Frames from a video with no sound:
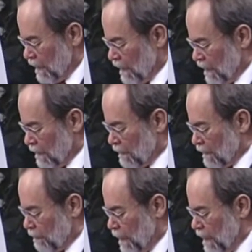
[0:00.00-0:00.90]
The,
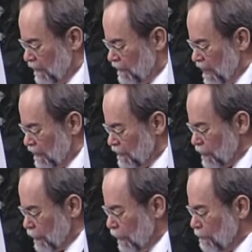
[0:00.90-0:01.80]
the party states
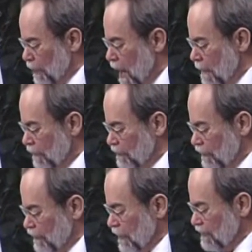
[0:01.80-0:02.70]
that current problems
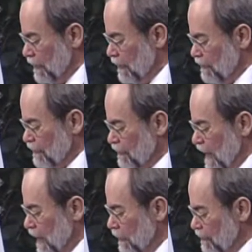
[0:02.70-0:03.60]
in such areas as
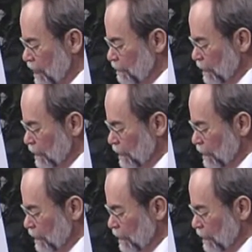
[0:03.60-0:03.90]
energy,